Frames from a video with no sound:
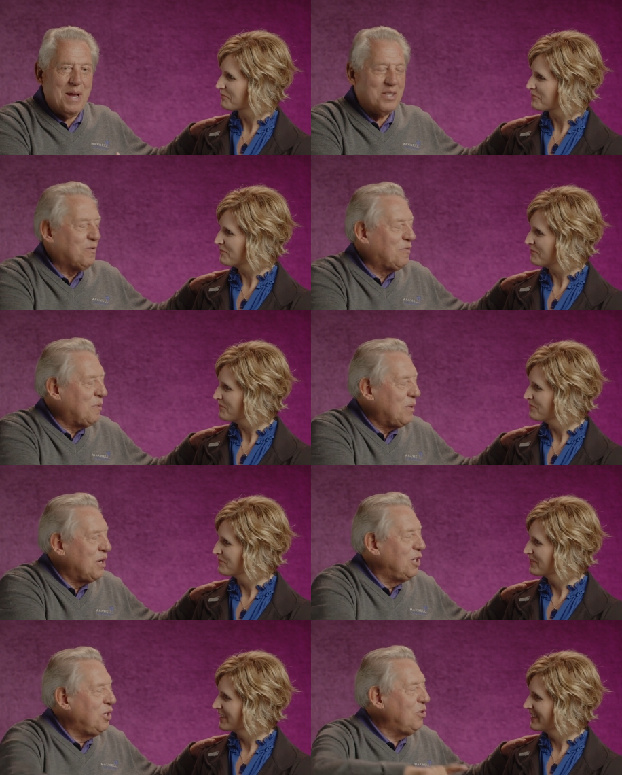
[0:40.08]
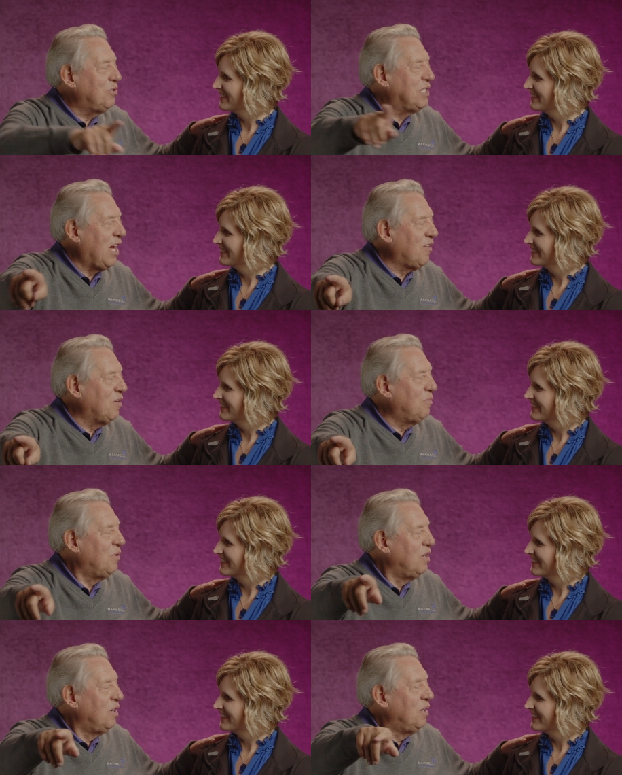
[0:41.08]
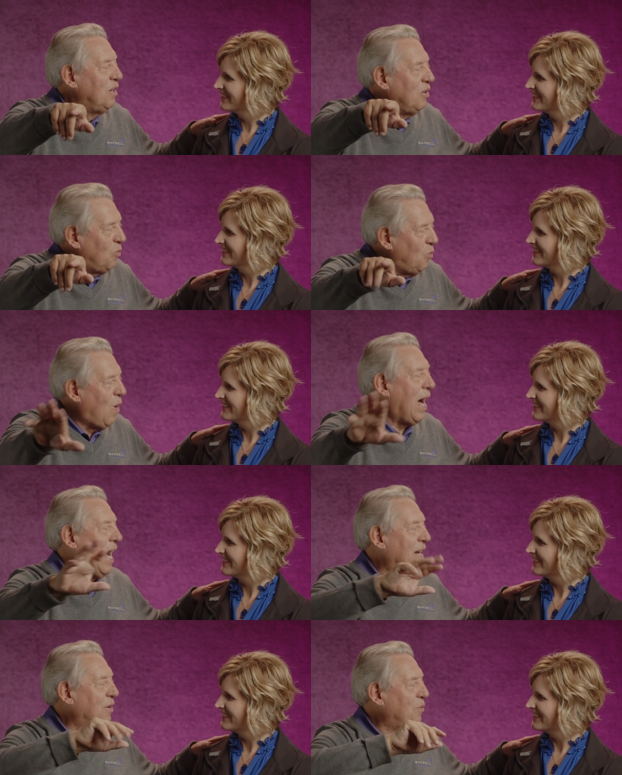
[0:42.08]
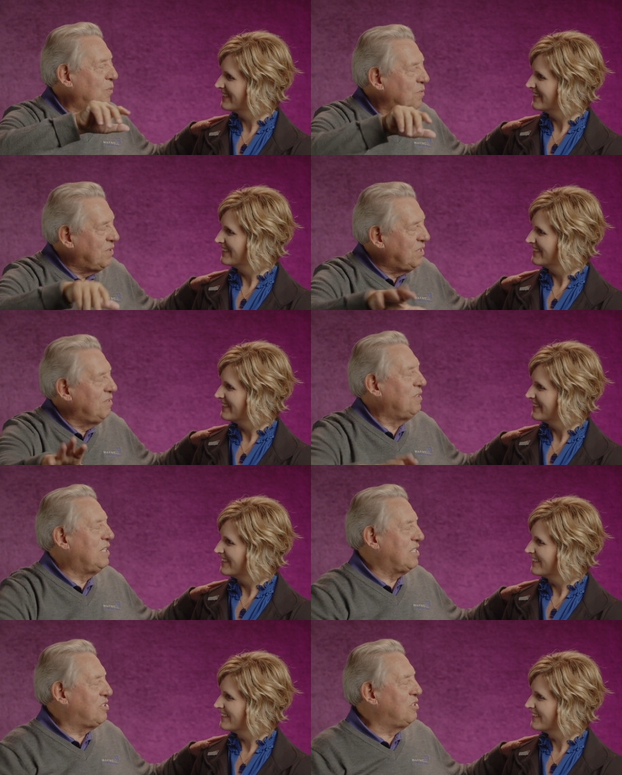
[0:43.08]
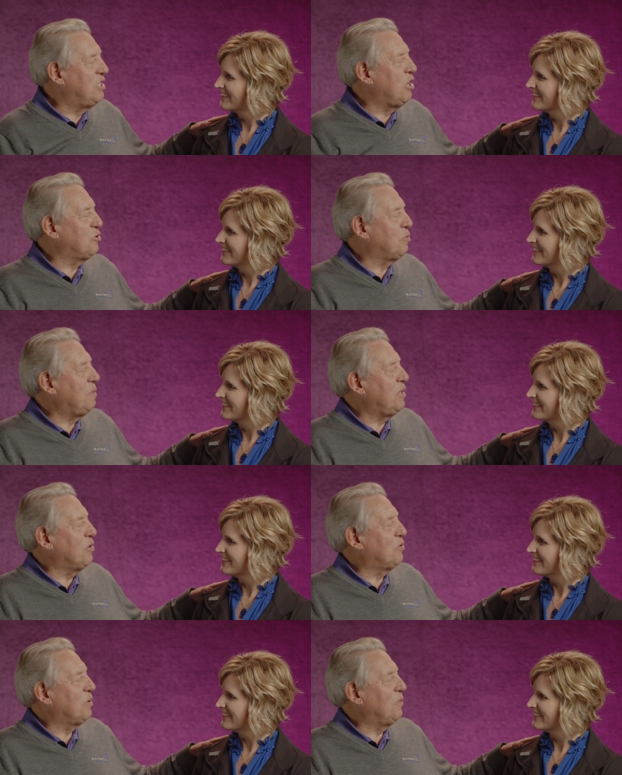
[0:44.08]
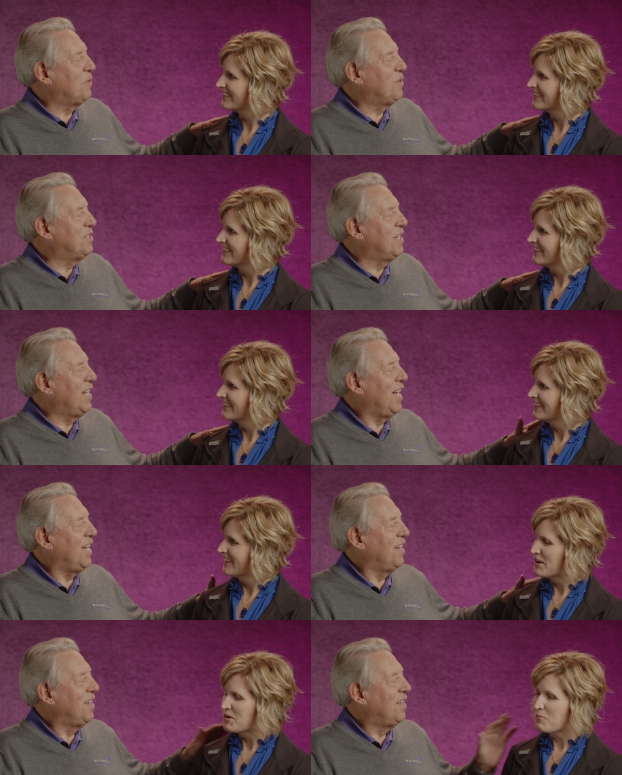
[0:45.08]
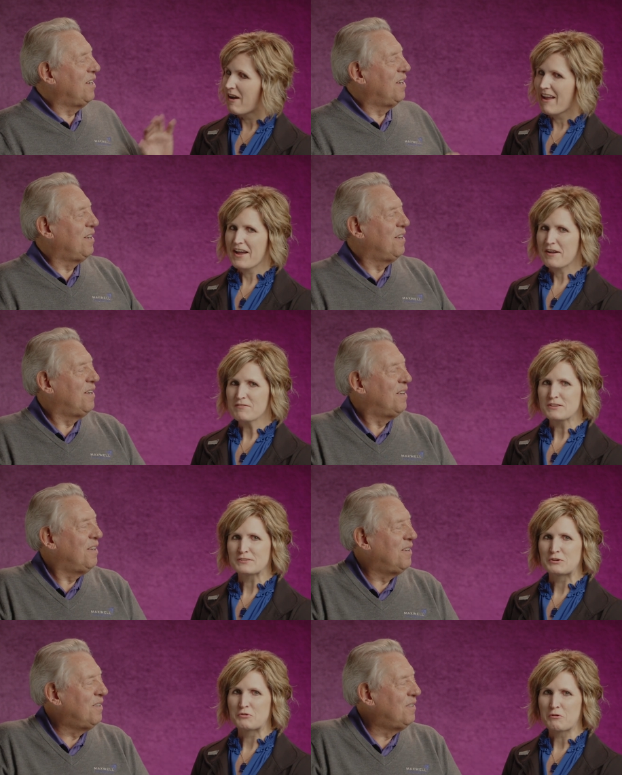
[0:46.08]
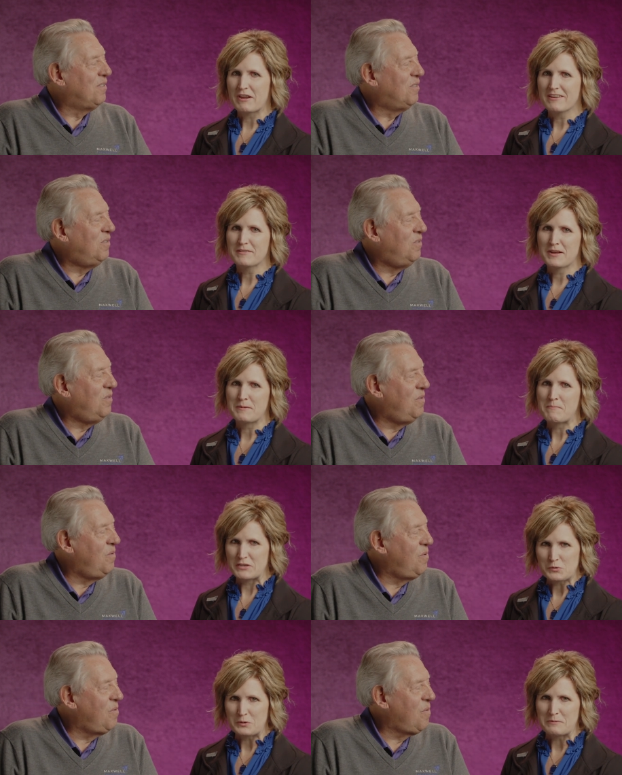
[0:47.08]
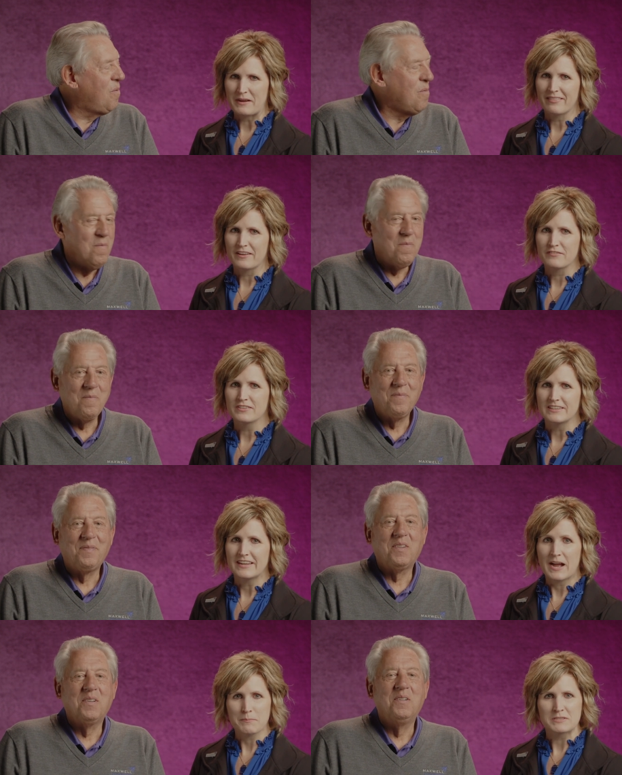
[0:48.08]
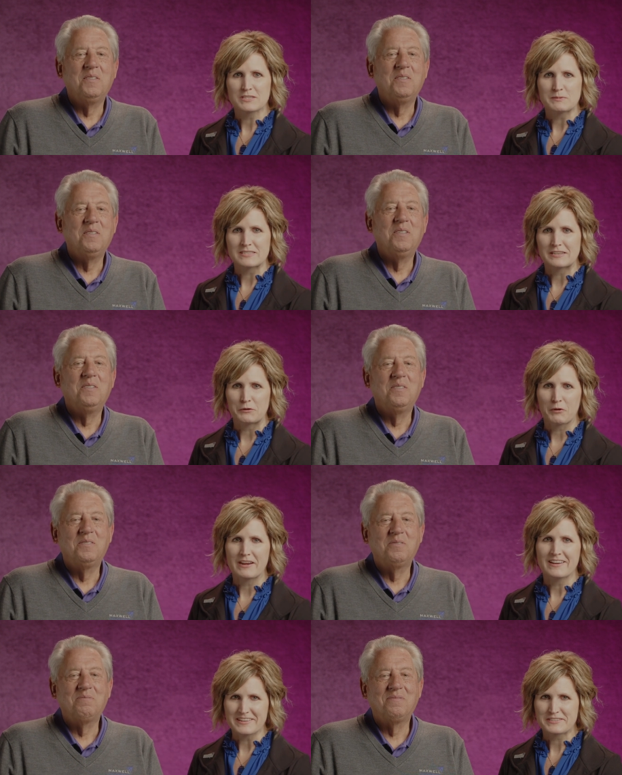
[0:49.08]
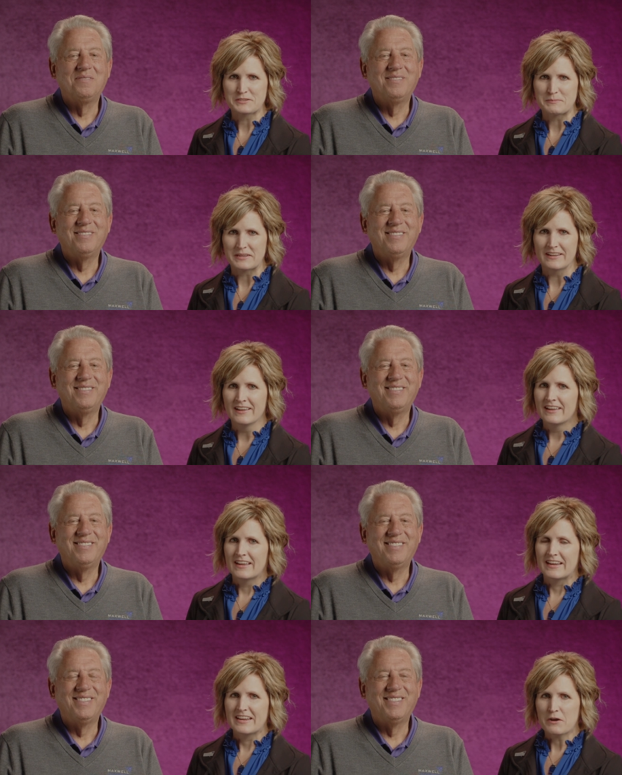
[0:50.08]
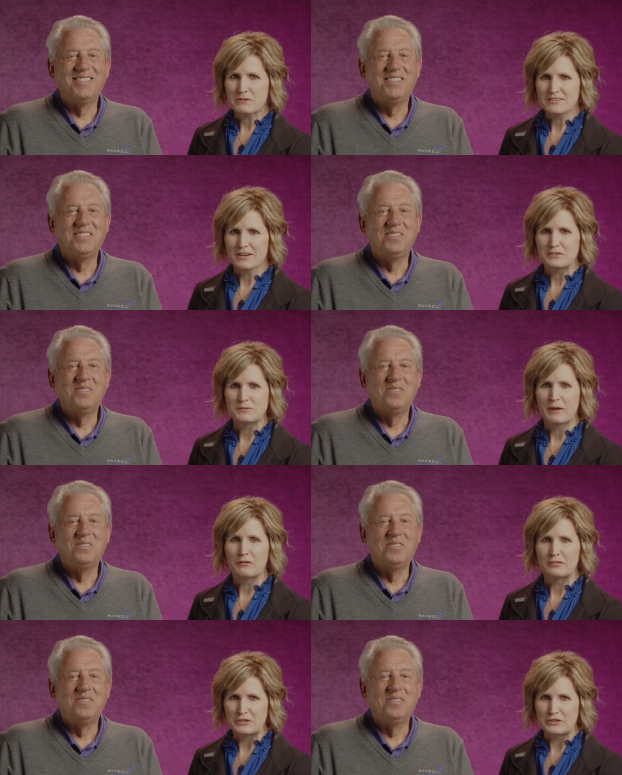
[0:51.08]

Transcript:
Speaker 1: Maxwell for a moment. You tell them why this, those would be your three words today.
Speaker 2: Well, I have this great uh, mentor in my life, and he happens to be sitting right next to me. And he always talks about